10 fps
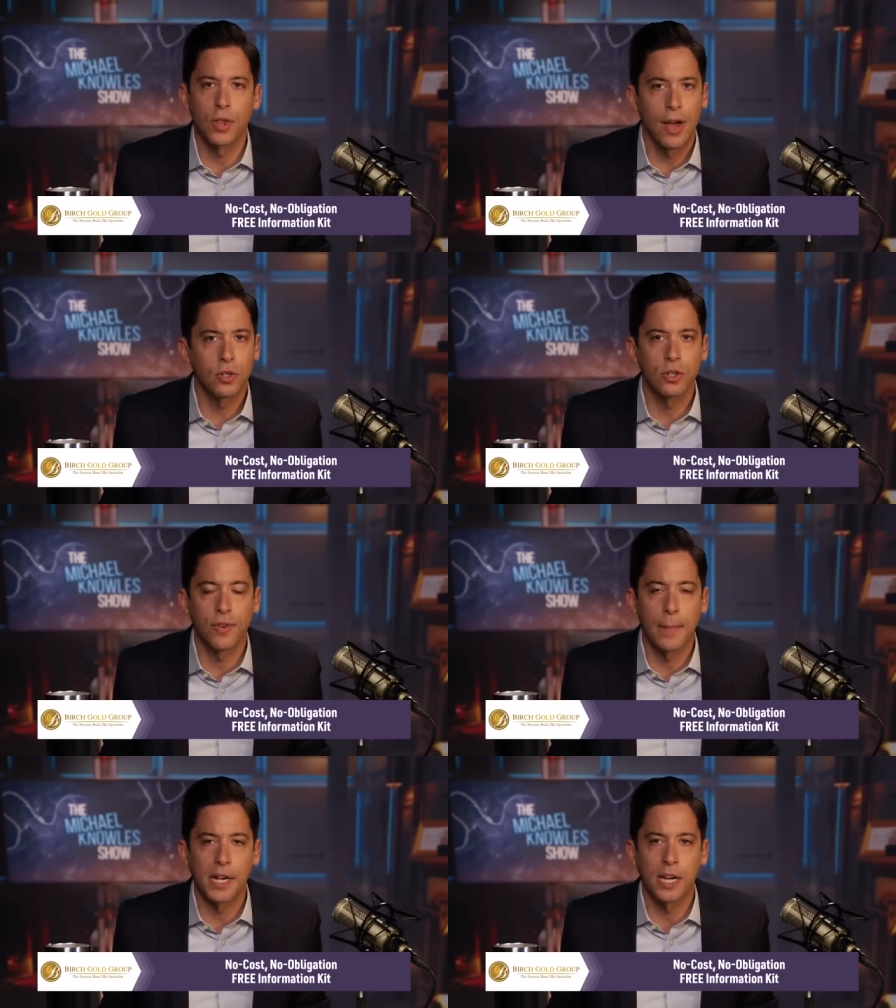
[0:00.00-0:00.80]
Thousands
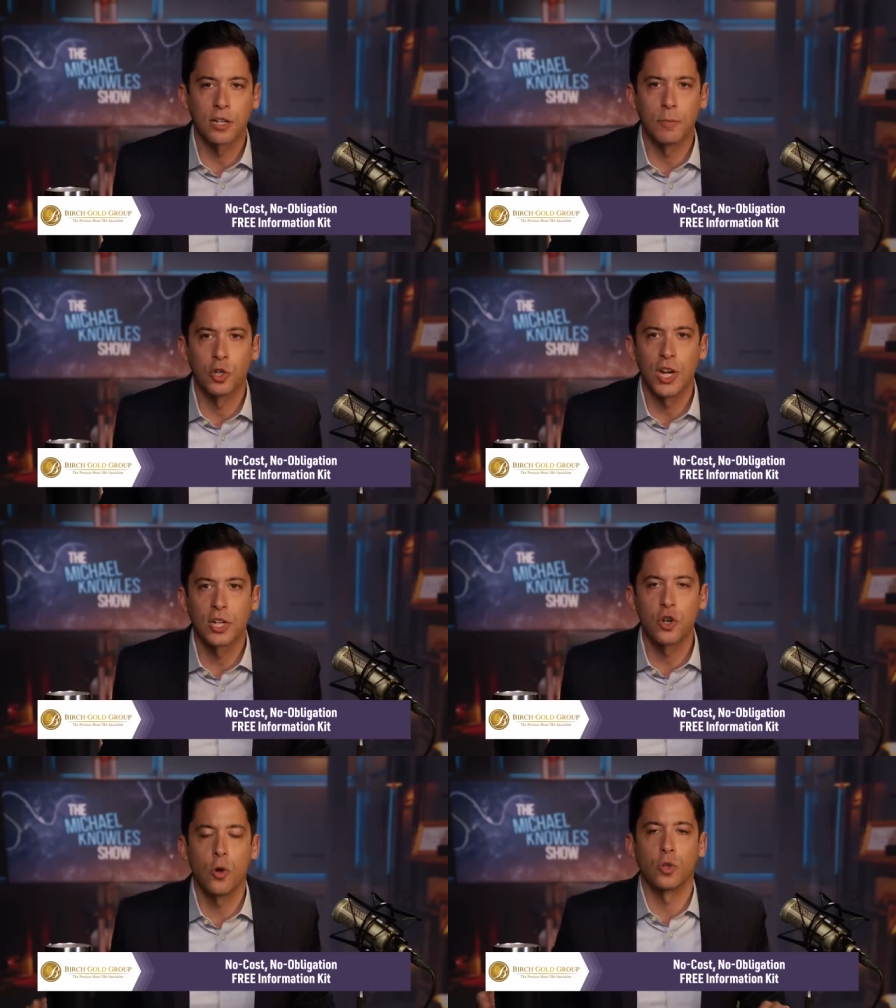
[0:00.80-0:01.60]
of happy customers.
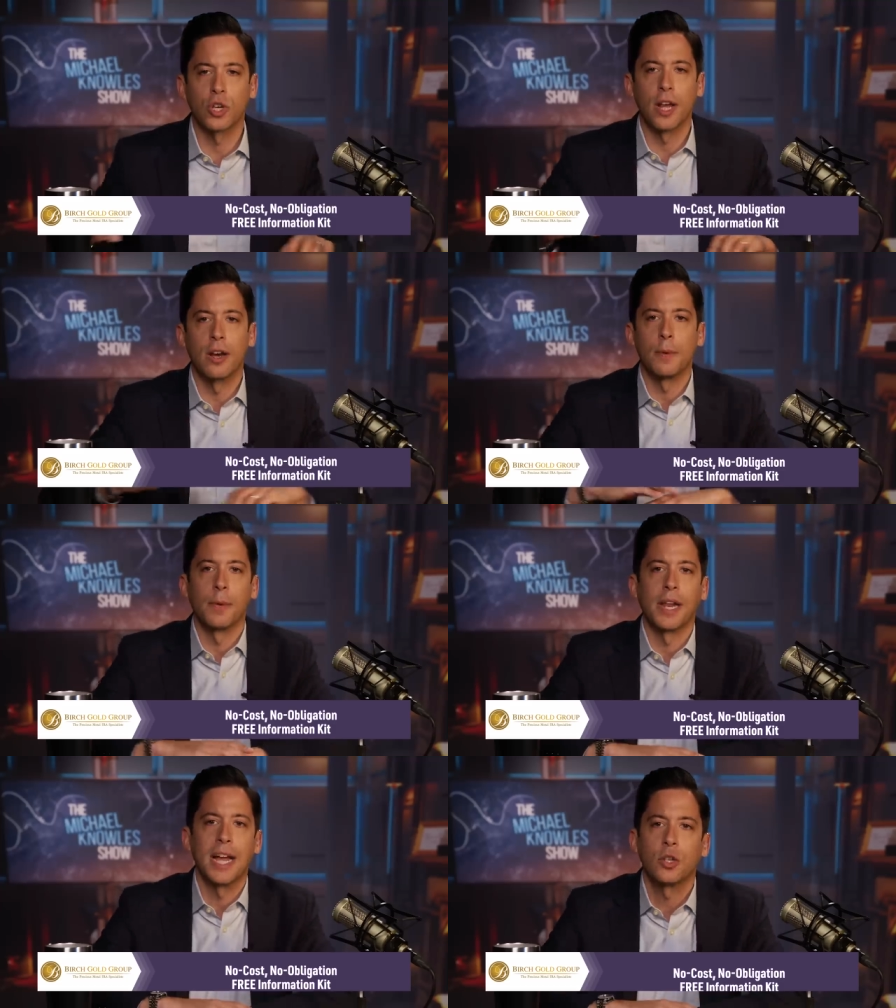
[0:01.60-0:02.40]
Text Knowles, Canada
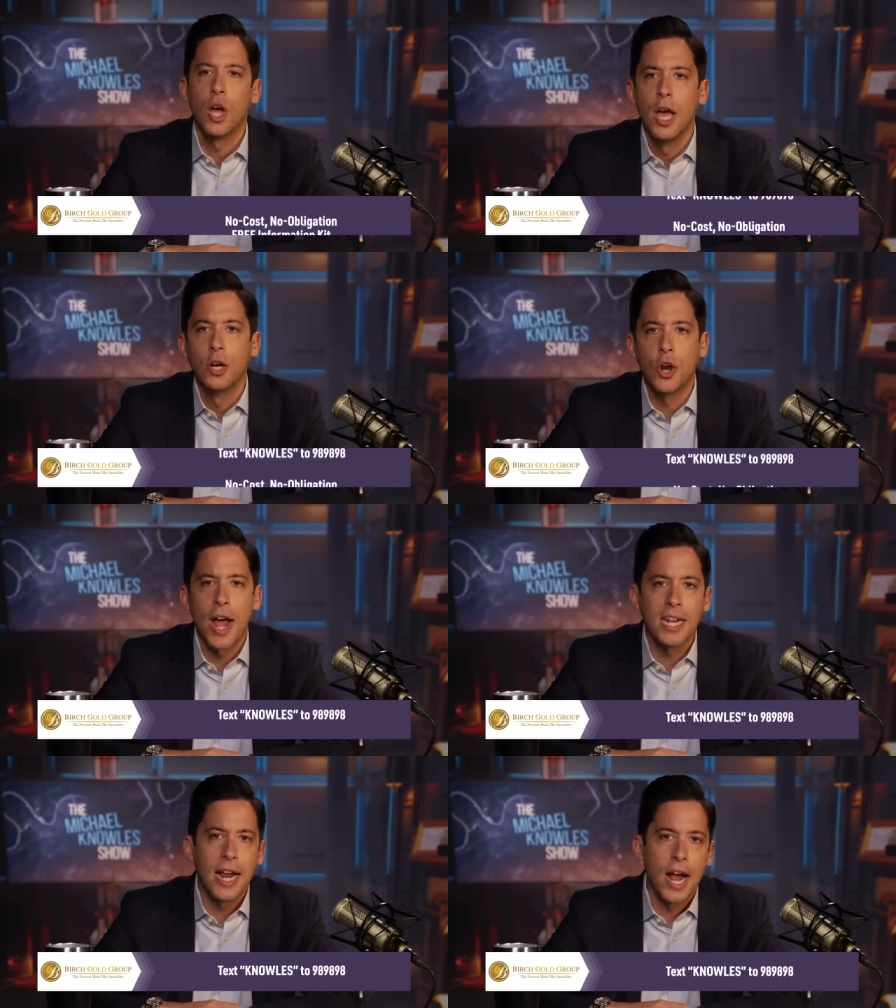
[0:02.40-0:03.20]
BLES, to
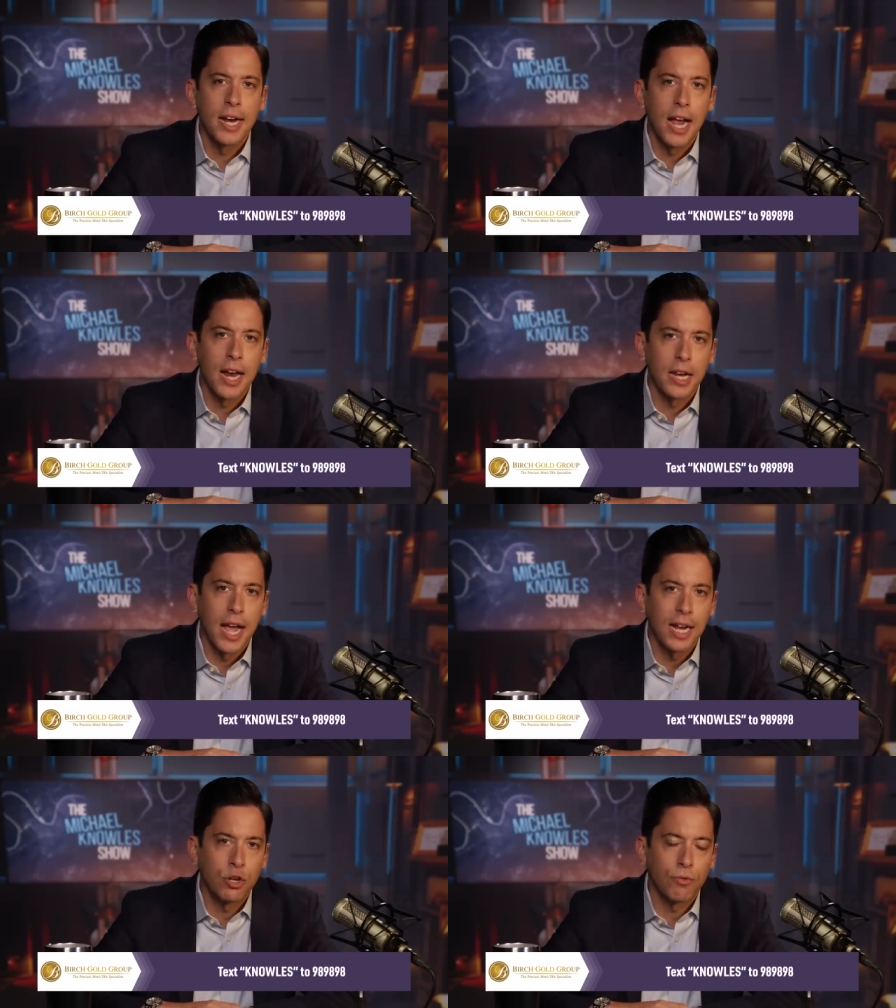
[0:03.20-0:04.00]

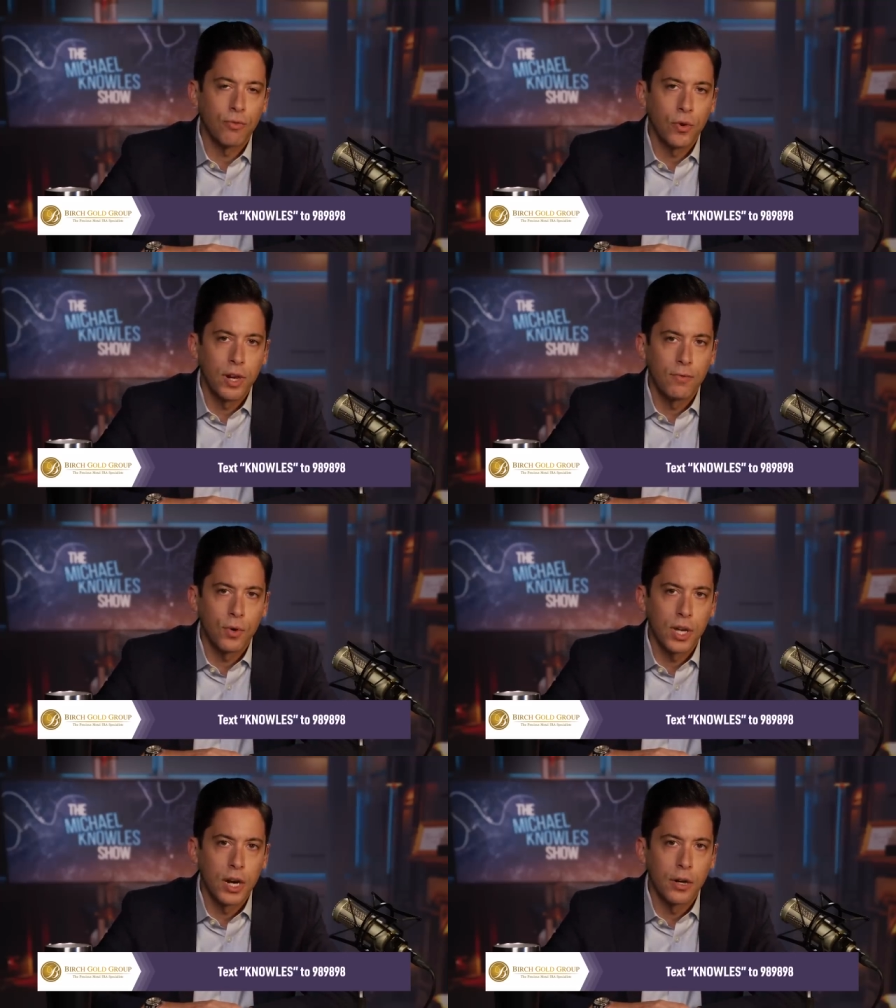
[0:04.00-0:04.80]
989898. Get your free
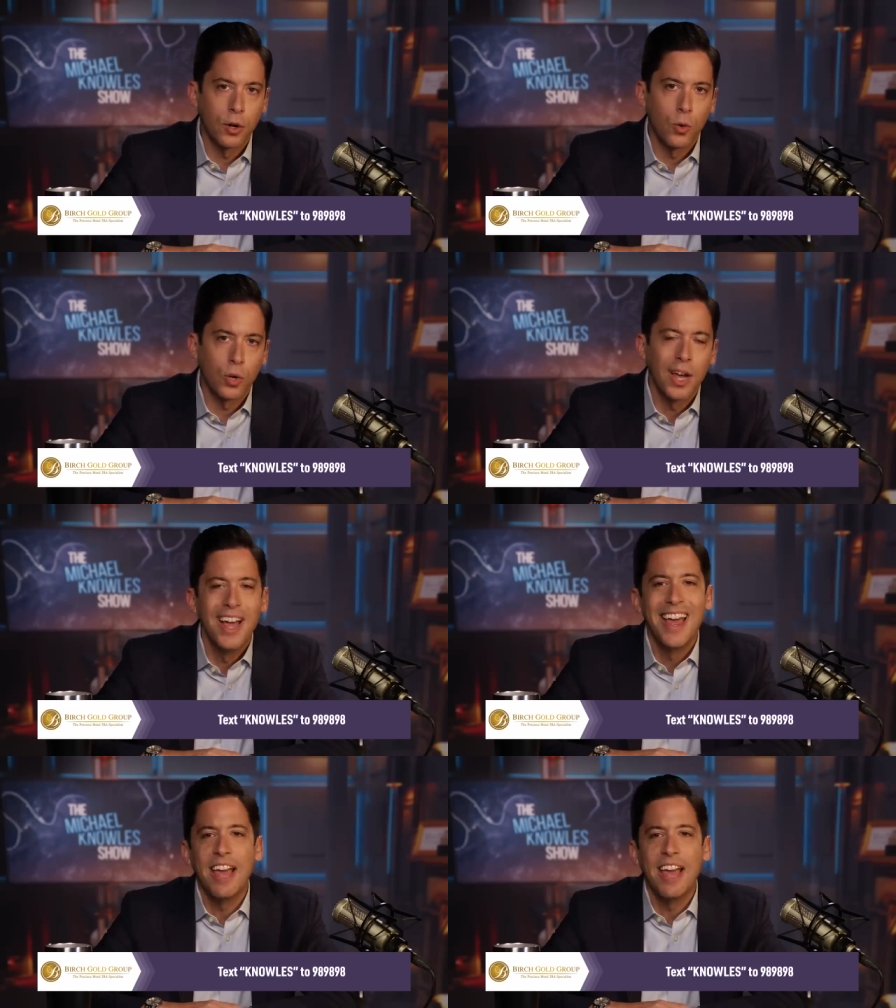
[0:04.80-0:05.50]
info kit on gold.